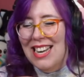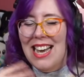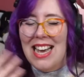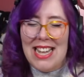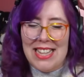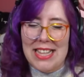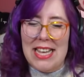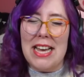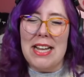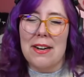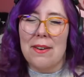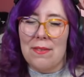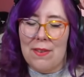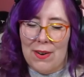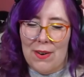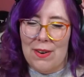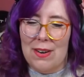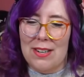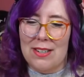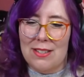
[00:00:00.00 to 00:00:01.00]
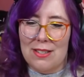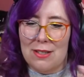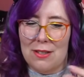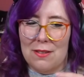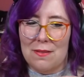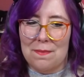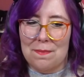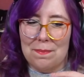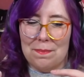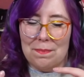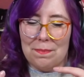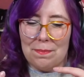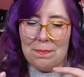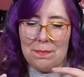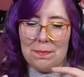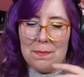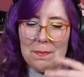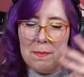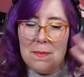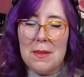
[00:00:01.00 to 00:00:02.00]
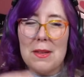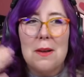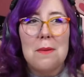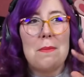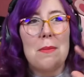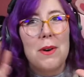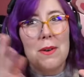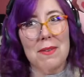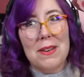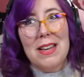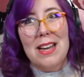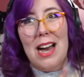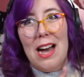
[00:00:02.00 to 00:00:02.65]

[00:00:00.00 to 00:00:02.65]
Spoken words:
And then, of course, moving